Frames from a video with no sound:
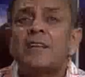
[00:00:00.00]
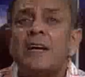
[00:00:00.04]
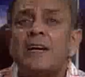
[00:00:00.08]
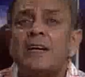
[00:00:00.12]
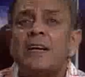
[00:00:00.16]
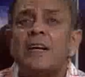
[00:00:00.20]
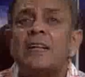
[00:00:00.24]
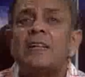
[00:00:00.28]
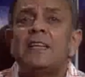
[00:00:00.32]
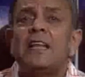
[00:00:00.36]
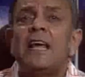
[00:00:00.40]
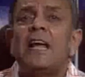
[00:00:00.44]

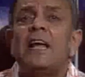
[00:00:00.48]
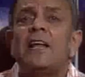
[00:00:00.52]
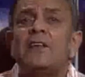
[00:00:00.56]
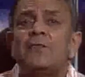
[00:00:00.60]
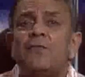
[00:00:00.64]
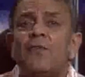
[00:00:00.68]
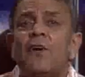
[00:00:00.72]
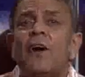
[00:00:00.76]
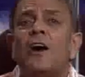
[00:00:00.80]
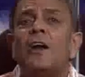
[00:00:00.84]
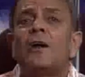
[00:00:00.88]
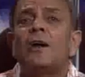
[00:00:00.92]
certain things
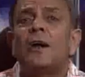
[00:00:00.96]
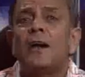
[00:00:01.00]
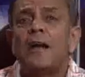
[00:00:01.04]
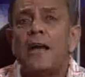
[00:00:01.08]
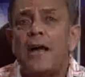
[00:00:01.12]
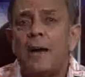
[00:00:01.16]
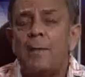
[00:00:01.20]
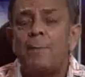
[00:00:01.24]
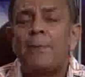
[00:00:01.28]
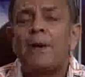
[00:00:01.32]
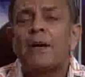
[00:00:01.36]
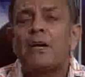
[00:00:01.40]
for
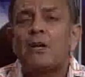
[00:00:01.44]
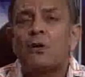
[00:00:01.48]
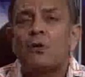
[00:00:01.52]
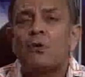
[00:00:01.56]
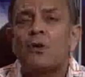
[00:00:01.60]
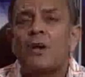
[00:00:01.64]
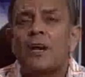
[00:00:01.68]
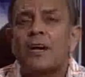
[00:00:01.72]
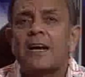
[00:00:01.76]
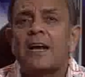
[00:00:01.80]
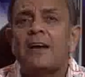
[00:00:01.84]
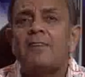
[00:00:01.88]
a
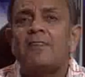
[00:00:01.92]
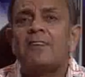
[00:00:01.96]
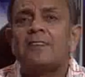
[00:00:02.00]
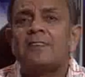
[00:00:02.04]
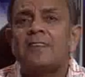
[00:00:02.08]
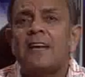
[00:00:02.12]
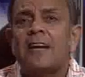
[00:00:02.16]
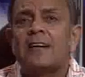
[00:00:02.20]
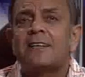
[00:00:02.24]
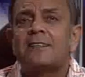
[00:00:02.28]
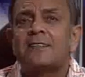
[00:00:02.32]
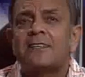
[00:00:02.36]
particular given
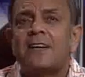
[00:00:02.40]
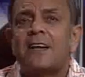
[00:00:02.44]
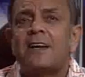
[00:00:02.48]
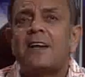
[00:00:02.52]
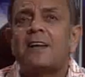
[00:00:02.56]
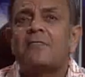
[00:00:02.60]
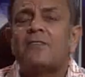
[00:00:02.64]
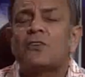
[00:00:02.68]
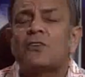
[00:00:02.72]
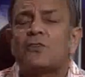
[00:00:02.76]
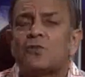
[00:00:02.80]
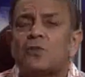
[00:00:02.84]
section
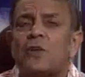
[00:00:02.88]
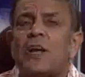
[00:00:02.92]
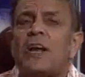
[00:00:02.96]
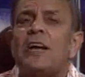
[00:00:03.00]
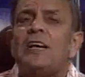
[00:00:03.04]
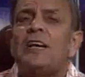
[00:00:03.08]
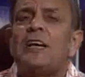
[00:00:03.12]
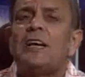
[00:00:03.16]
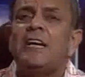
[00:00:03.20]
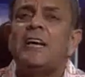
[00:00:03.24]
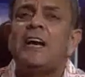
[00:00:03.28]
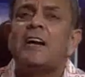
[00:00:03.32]
of the
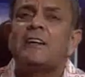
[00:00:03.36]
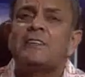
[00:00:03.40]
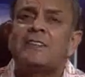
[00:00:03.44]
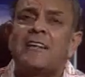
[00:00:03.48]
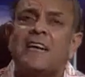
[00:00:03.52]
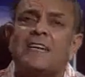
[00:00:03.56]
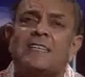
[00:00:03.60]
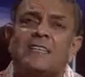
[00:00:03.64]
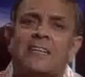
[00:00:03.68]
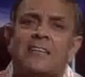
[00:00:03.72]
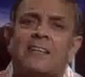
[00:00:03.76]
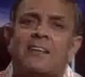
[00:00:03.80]
society or
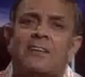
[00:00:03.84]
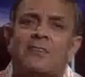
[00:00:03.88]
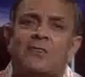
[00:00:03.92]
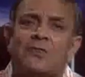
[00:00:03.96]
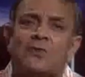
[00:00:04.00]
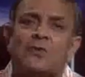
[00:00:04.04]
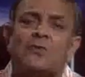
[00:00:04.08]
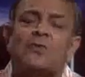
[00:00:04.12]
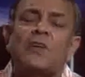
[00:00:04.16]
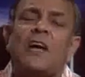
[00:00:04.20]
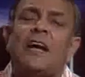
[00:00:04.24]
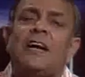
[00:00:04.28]
sections of the
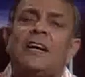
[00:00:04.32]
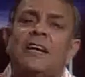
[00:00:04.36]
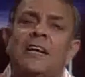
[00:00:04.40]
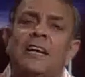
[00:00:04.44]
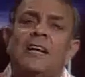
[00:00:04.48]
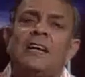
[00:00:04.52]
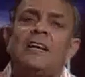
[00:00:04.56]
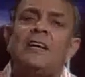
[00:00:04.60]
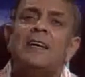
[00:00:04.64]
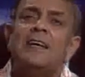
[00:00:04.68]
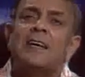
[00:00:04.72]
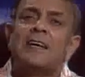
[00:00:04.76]

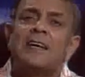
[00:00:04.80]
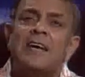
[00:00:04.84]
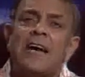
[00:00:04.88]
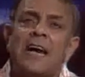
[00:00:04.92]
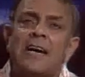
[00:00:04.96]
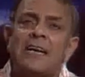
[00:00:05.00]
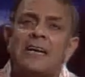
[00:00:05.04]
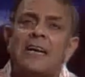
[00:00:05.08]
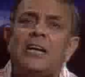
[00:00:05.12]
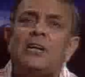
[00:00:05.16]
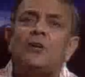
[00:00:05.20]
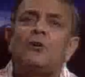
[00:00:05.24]
society
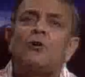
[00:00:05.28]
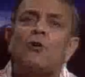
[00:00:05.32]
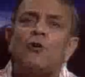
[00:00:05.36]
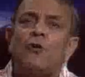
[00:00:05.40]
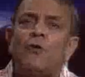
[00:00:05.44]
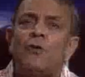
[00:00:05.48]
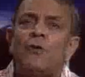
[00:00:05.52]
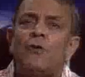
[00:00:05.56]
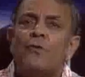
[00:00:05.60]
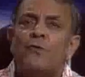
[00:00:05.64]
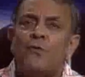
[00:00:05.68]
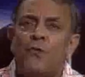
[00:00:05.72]
get
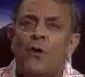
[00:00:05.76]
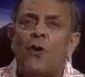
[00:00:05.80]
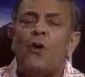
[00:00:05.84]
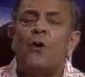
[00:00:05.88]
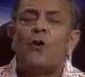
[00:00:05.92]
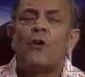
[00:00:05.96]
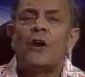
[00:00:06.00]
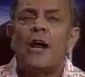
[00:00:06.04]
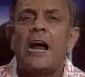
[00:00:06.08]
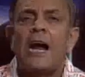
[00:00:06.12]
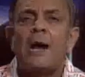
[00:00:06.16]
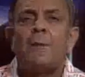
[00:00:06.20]
into
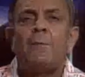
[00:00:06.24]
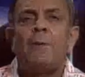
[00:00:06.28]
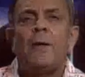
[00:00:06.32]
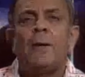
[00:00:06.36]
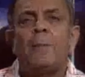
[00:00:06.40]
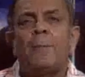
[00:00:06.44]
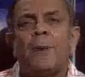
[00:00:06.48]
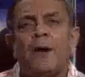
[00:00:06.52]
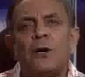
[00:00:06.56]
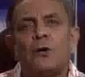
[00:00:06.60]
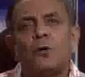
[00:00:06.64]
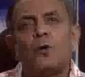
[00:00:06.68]
fore, and
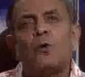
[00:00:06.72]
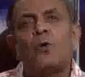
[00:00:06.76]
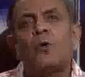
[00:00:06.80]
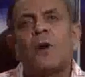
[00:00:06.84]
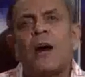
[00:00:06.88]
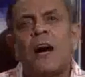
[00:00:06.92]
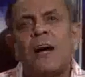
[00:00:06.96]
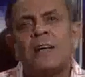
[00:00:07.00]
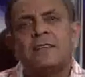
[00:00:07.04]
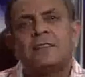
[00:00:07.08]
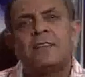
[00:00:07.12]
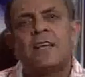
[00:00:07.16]
people do
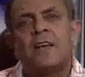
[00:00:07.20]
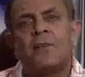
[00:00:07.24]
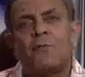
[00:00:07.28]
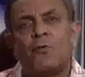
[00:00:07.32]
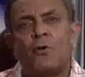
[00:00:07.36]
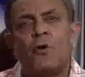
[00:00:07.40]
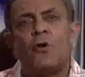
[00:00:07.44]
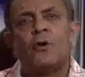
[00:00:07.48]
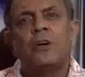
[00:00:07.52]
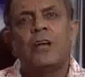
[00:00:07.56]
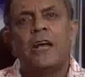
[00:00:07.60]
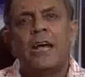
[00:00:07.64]
cast their
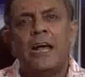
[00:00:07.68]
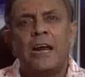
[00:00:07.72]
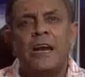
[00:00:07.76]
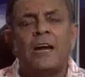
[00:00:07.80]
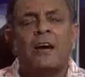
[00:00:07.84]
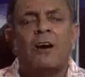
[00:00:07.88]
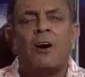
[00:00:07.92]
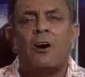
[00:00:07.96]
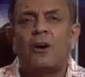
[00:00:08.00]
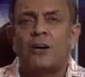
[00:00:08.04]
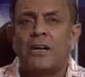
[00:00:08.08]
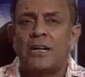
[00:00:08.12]
vote in
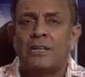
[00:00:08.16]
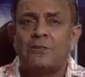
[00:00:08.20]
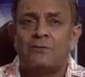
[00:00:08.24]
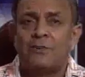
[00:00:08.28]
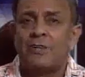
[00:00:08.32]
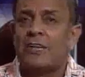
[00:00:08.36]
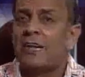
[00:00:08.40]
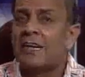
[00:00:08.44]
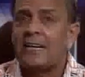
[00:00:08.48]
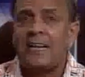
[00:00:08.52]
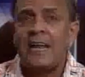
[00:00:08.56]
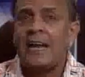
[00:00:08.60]
accordance
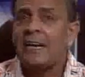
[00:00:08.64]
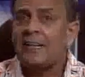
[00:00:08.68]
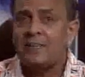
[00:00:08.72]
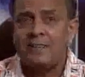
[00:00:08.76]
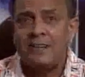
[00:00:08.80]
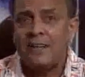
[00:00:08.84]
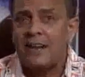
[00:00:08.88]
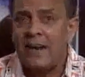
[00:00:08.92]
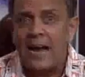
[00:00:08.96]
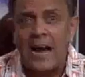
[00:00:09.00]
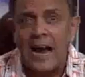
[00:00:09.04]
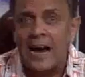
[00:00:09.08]
with that. That
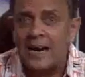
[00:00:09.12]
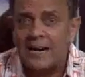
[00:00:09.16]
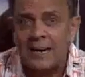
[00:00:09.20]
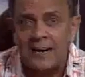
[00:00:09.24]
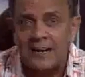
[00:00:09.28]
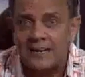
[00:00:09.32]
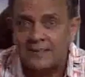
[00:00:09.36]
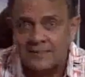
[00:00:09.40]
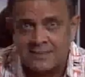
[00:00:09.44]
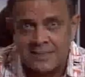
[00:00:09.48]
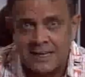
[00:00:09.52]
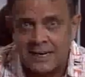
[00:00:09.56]
is an
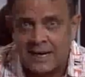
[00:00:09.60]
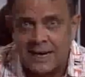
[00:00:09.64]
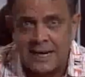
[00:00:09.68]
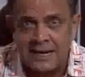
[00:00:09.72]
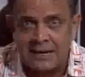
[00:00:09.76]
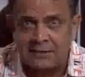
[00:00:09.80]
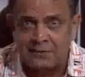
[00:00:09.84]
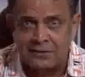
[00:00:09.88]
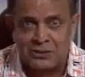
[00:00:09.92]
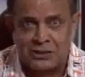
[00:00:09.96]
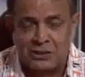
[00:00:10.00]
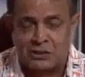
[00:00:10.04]
idealistic
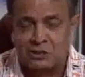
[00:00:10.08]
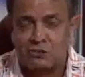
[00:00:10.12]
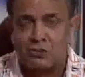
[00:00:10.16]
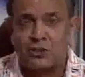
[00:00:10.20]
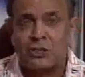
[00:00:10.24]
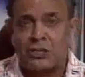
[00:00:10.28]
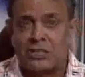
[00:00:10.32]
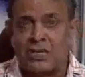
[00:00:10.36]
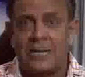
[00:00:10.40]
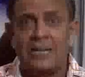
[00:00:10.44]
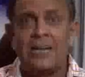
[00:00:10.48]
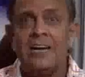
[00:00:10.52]
kind of a
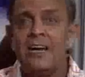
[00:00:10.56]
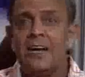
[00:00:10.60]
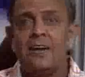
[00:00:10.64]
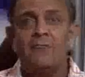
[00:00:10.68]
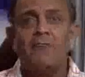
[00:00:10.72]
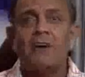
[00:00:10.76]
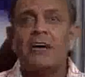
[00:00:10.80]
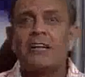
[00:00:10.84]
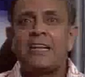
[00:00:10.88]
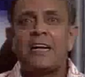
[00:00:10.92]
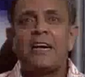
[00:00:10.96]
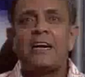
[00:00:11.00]
situation.
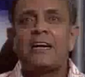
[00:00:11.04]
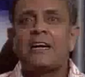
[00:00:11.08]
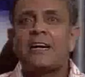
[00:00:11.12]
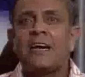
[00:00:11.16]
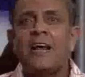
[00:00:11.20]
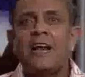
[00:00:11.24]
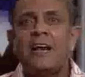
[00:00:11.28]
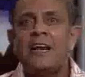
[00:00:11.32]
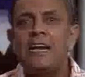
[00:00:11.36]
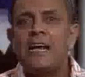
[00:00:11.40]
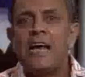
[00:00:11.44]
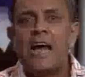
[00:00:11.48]
Whether it
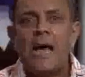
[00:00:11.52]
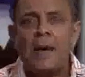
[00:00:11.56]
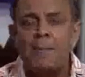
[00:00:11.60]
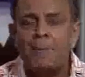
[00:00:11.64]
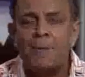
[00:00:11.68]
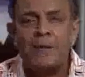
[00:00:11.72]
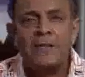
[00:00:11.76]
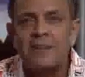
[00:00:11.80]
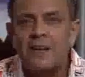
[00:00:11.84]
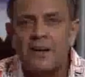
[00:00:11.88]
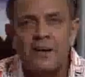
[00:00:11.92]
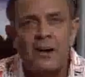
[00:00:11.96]
really
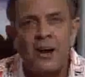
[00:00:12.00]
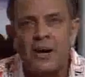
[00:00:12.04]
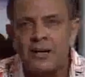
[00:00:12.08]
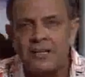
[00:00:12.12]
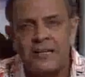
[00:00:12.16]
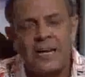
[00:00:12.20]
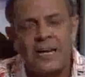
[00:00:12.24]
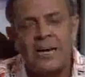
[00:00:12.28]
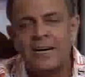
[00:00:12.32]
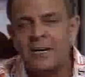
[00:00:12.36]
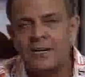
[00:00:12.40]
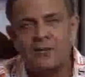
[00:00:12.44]
happens or
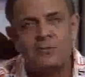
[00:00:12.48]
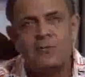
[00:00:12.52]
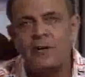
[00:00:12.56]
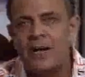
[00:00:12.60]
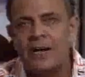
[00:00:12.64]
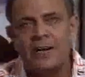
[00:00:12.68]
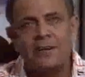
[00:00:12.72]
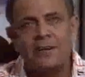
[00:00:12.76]
not, that is